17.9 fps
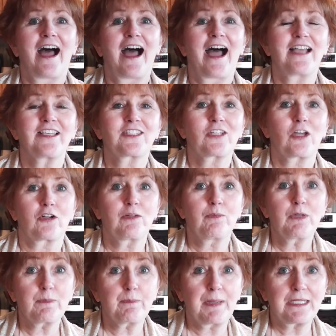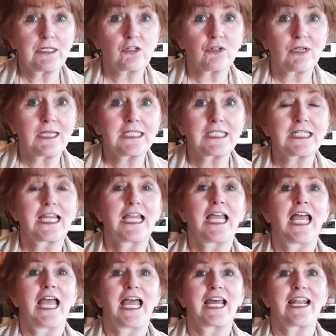I started with Pinterest,
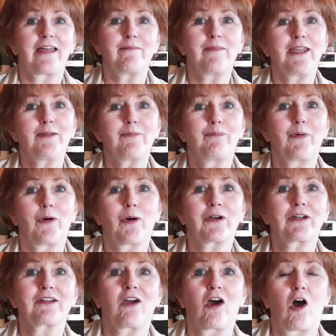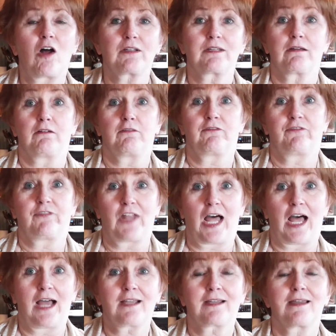and I made a board called
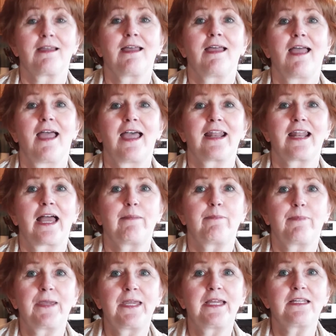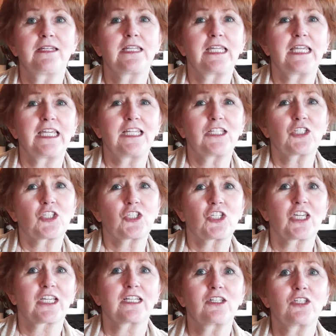Flock, and I pinned each
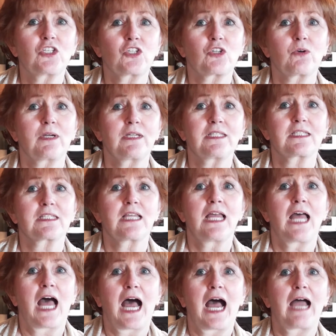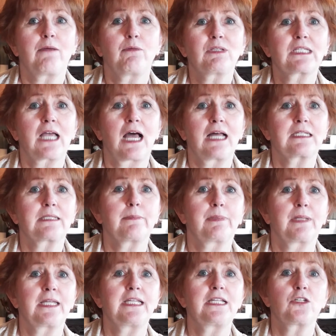chicken choice I was
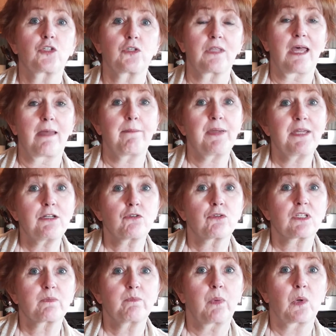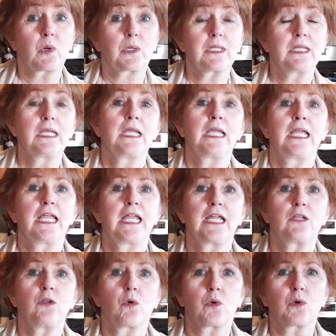contemplating to that Pinterest board
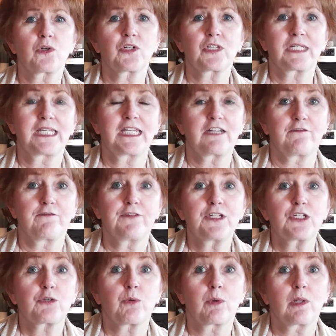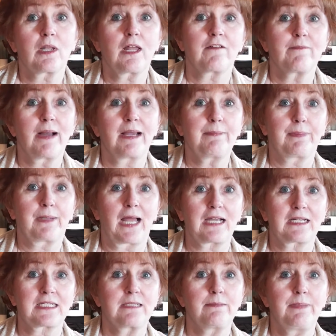in order to get a visual of my
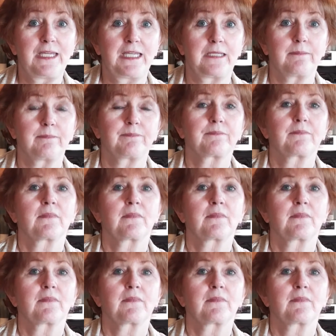block to be.